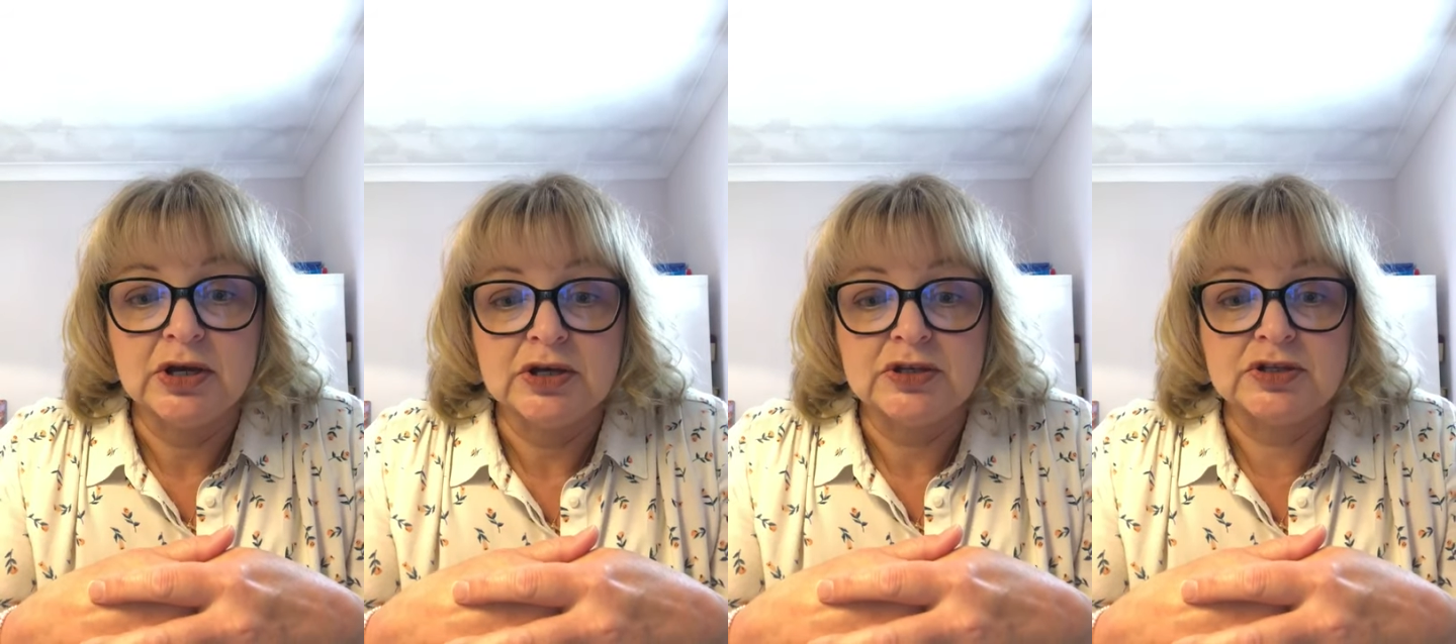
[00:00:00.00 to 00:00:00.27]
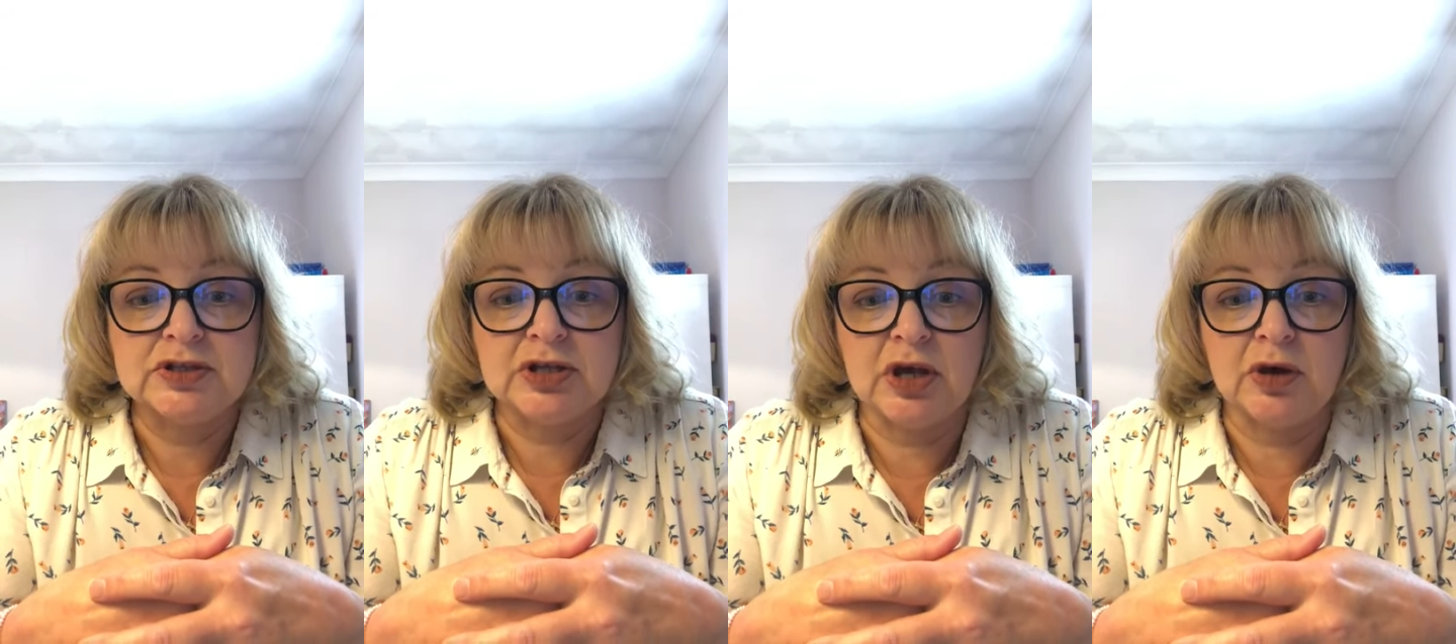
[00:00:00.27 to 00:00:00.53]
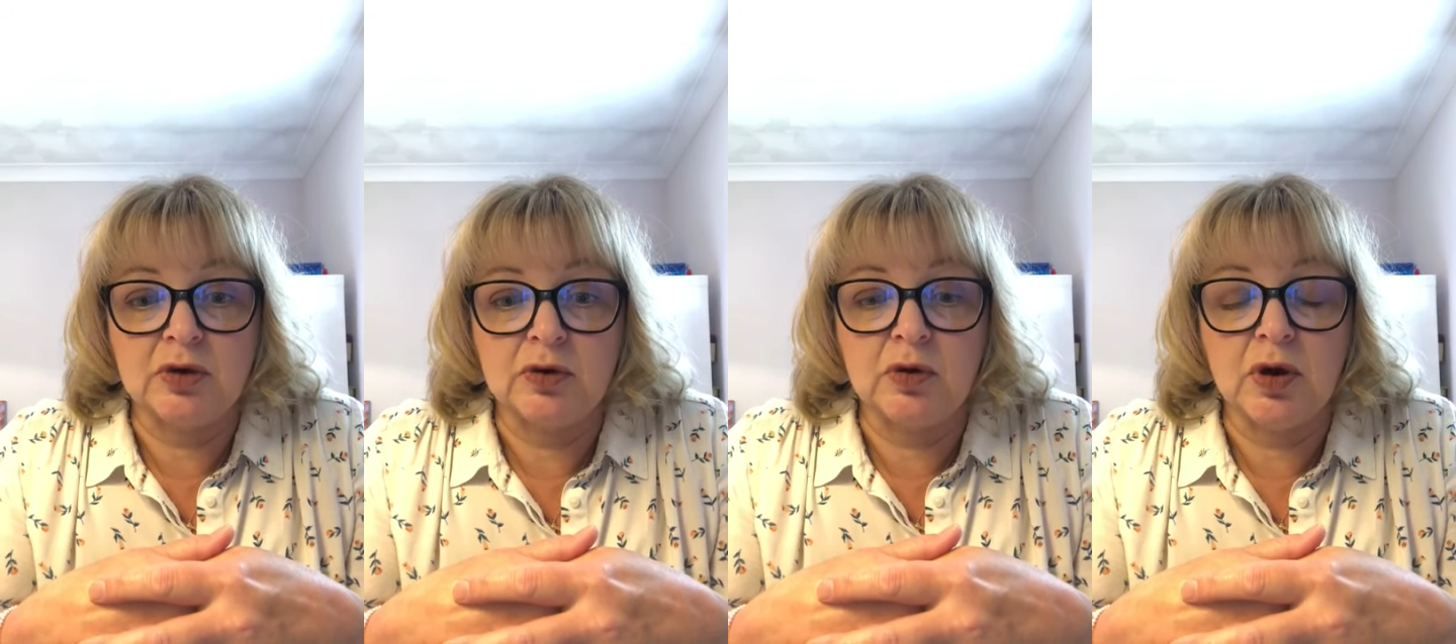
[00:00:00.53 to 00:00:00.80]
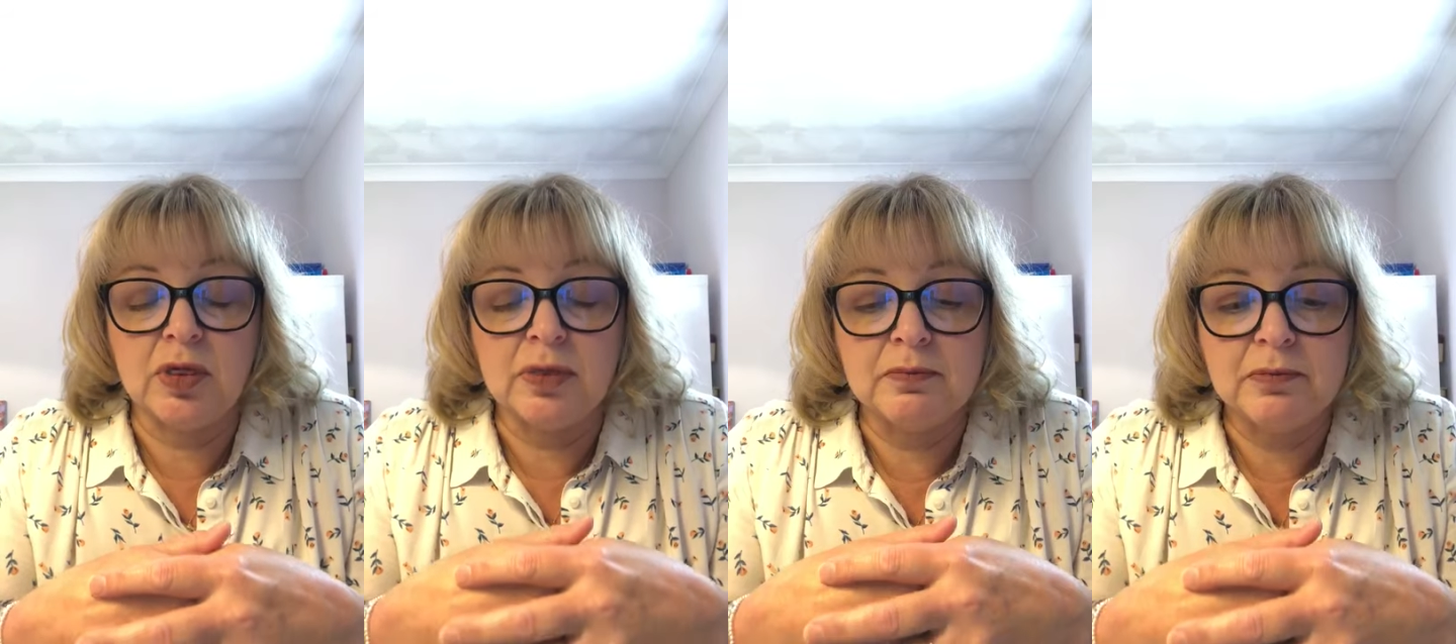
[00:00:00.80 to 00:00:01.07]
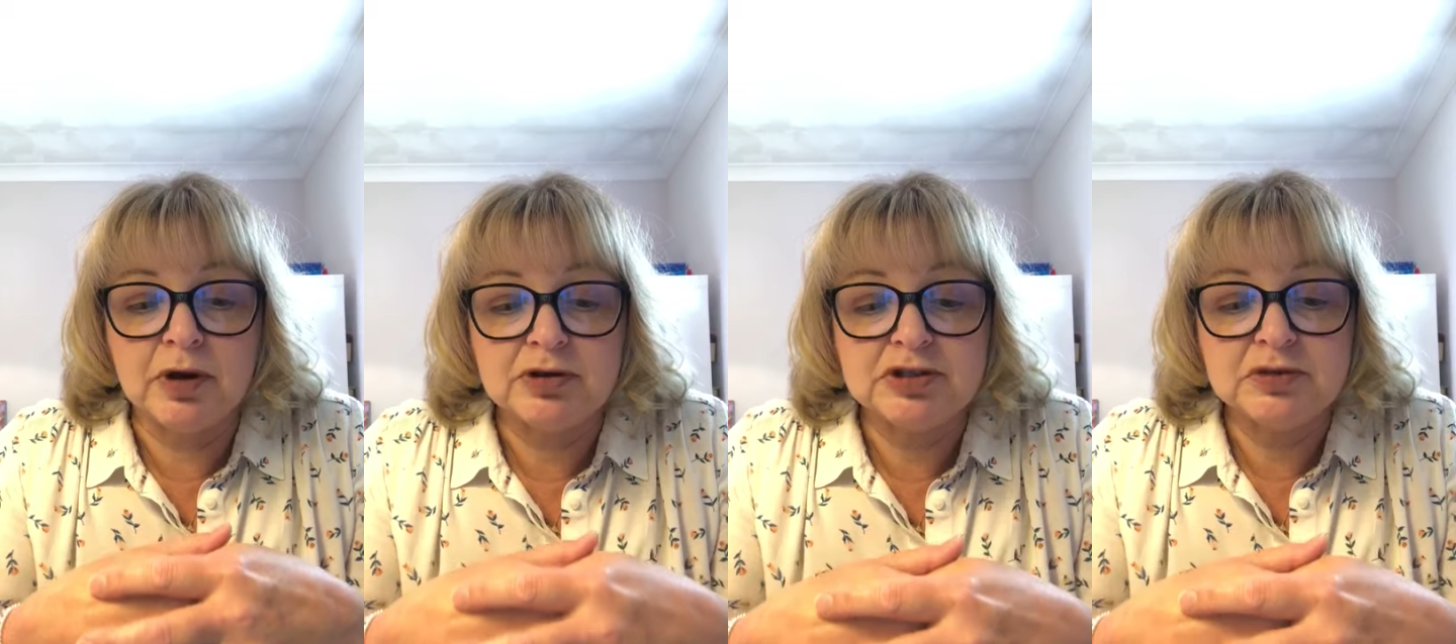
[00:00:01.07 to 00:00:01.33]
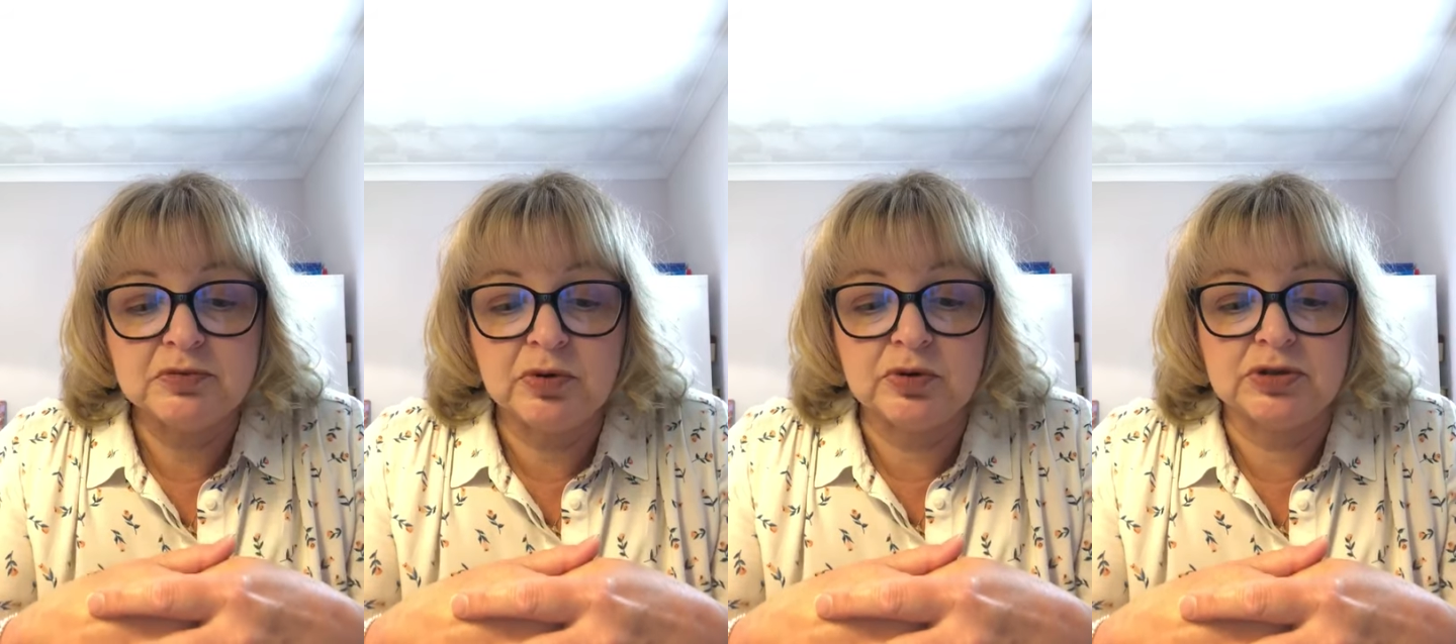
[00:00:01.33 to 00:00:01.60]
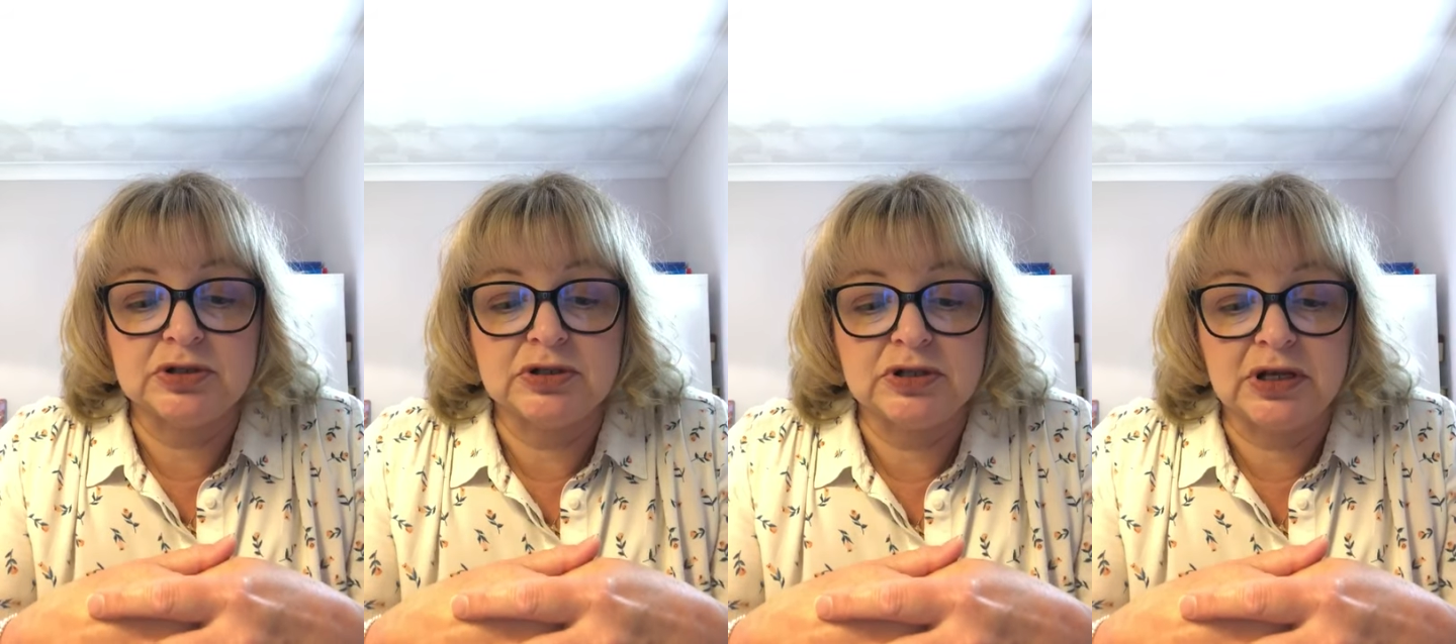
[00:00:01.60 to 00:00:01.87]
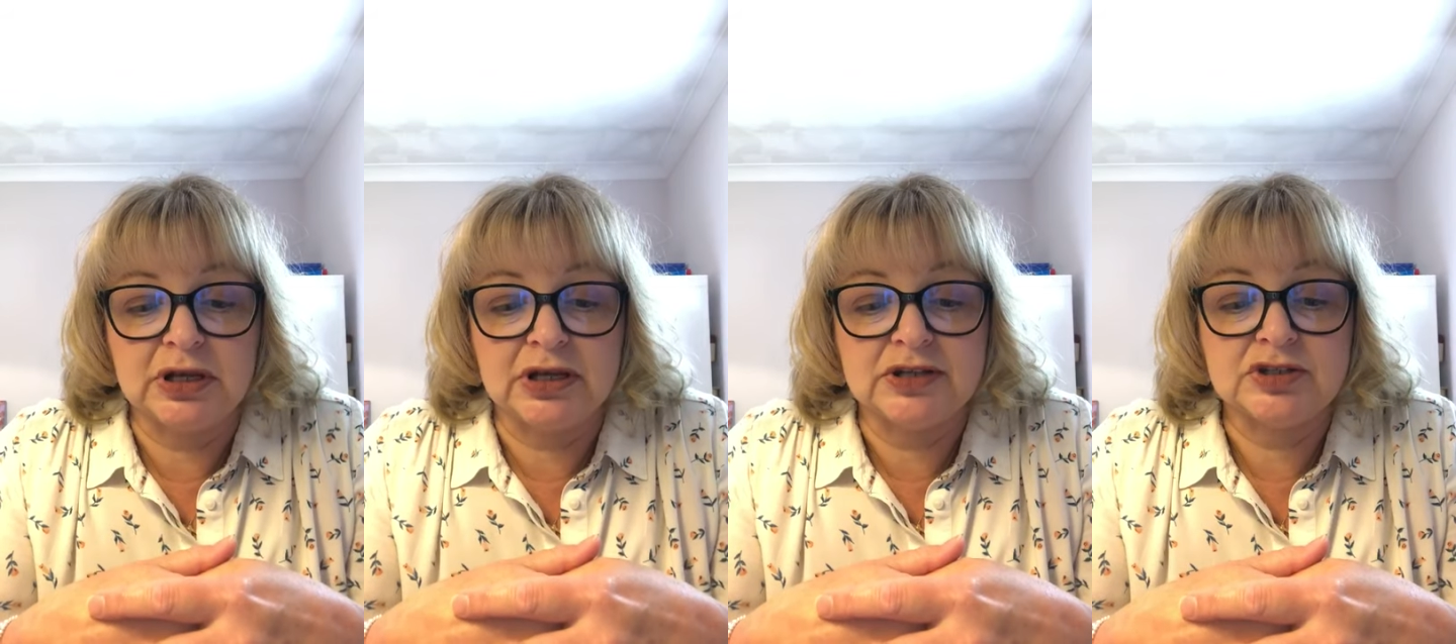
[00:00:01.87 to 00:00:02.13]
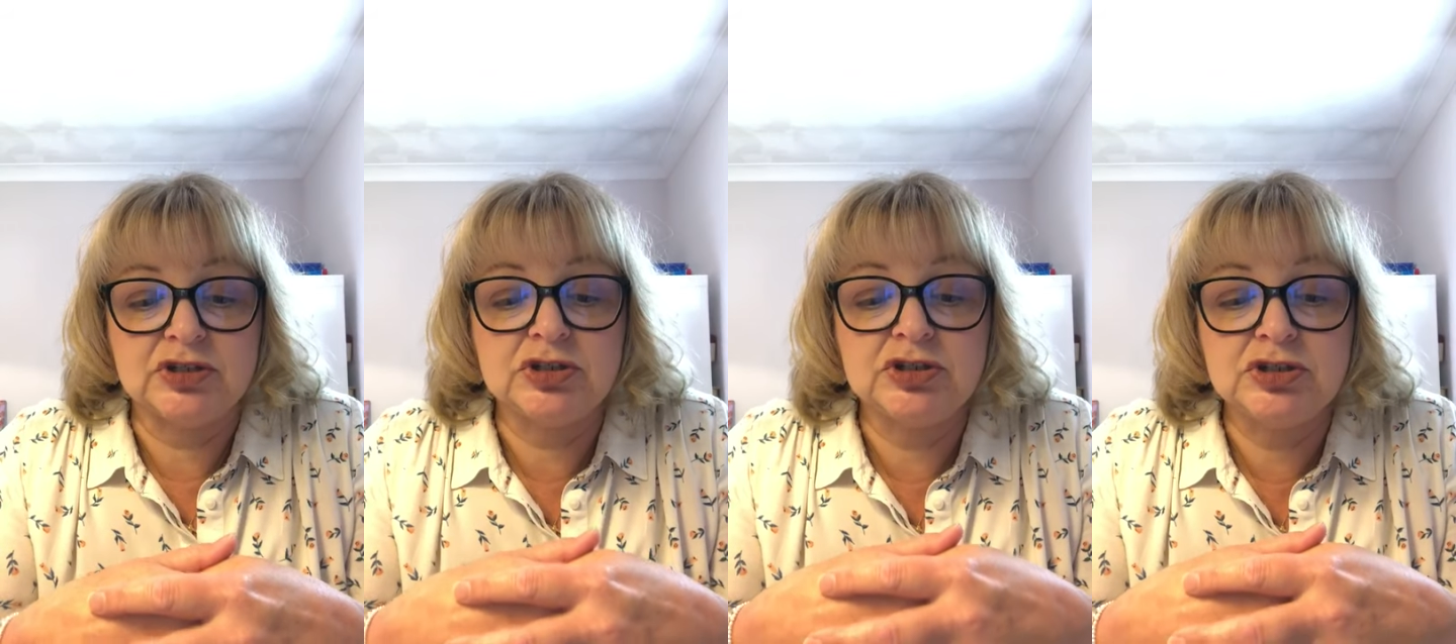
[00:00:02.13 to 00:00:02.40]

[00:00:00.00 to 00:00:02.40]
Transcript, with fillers: So the most important thing is